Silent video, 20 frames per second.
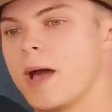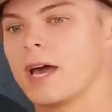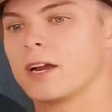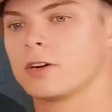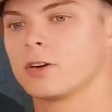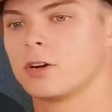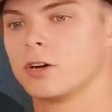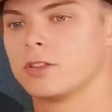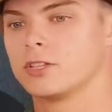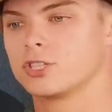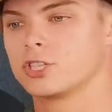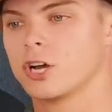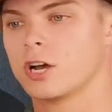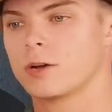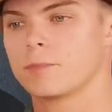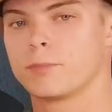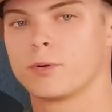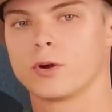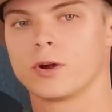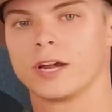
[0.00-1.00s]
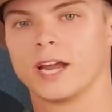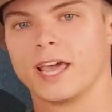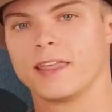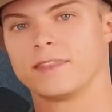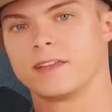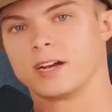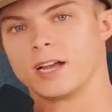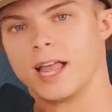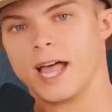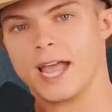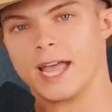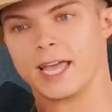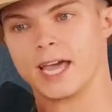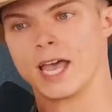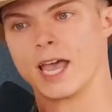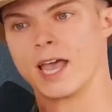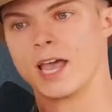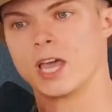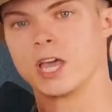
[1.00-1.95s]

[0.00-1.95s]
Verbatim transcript: Matter on the chalkboard, and they're like,